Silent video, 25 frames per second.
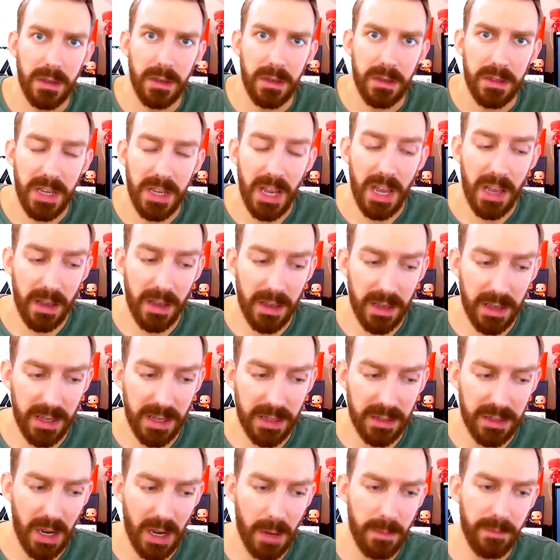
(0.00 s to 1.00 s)
So yeah,
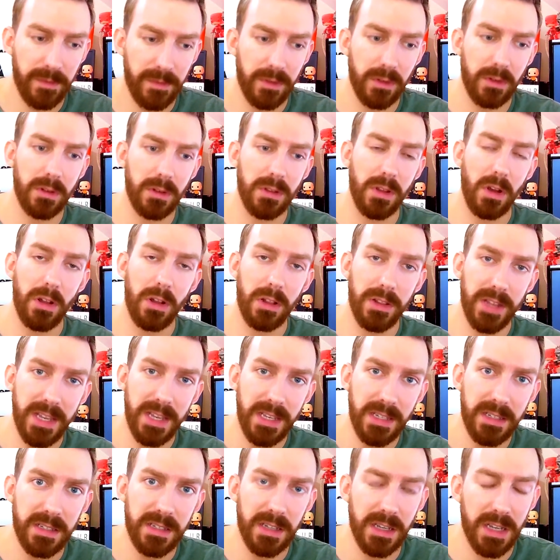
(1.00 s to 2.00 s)
in time for the
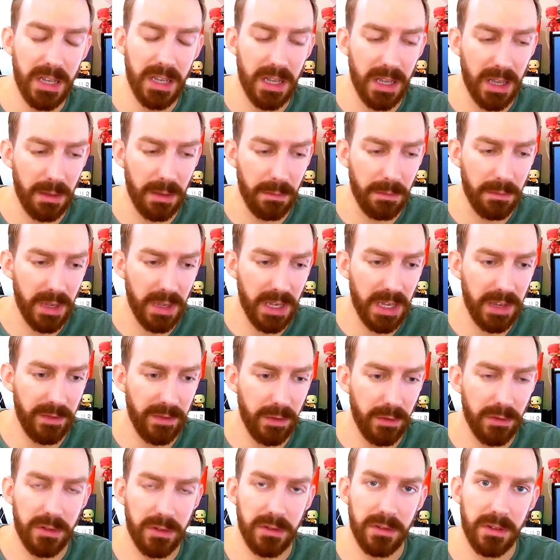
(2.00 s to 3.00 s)
holidays, if
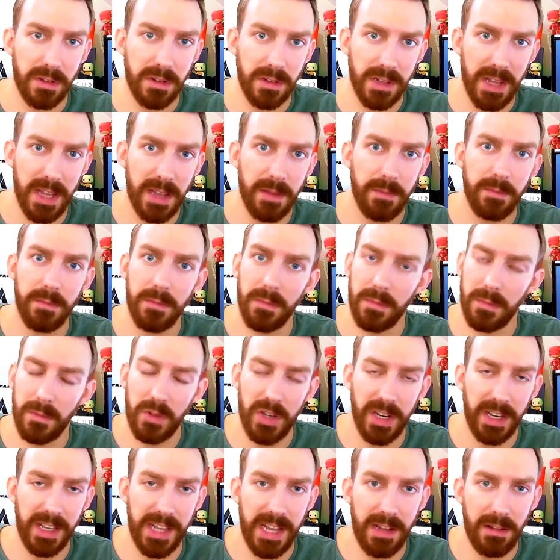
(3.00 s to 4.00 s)
you're interested in that,
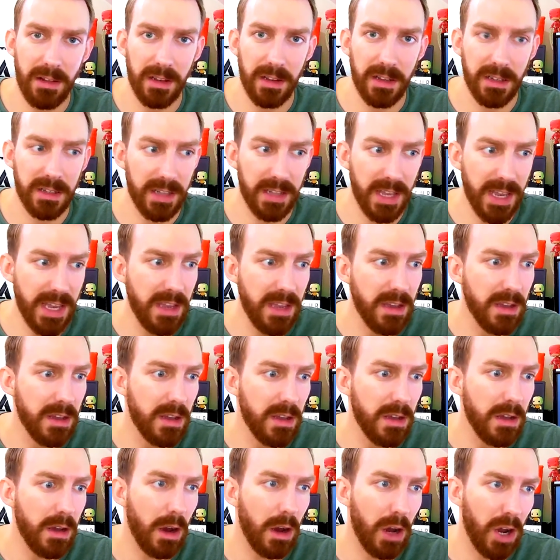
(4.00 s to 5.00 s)
check it out. Like I say,
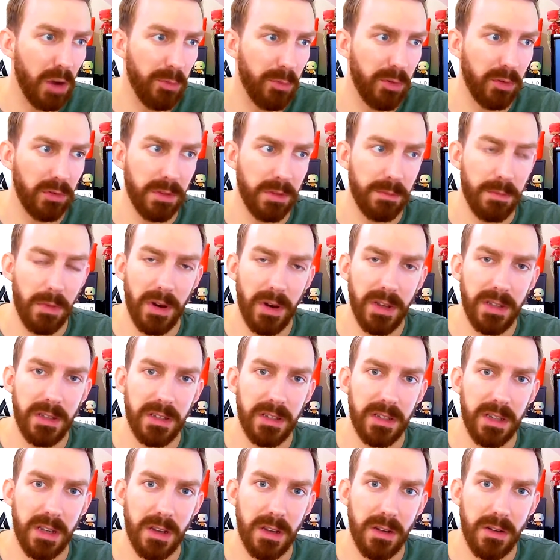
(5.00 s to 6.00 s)
I pre-ordered mine,
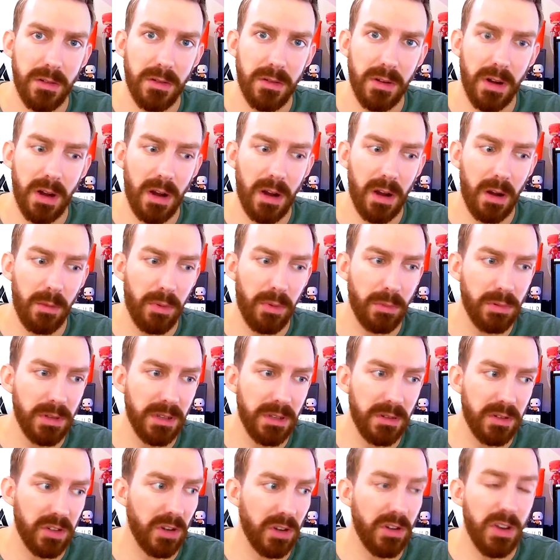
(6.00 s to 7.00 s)
so I'll probably
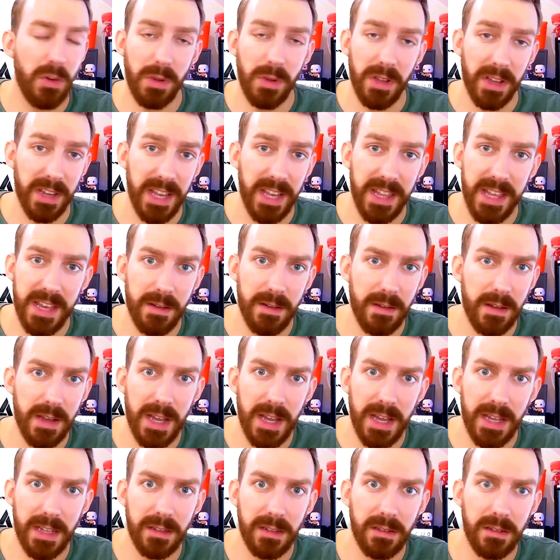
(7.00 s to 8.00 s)
show you when I get it,
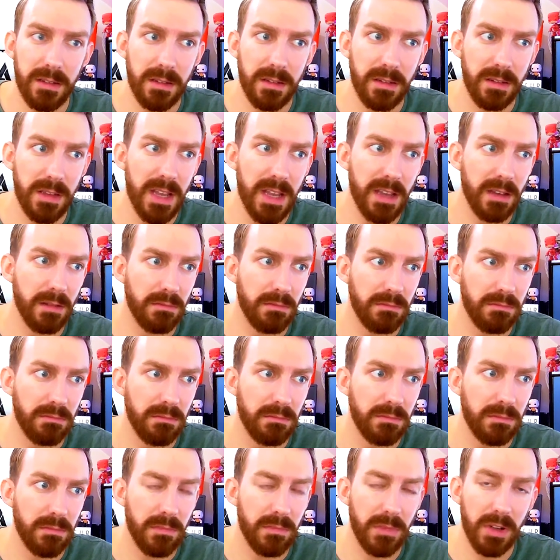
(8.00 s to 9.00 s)
and yeah,
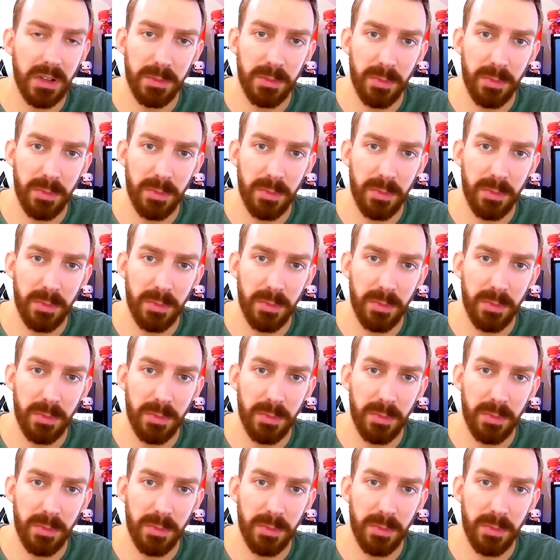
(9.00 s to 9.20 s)
looks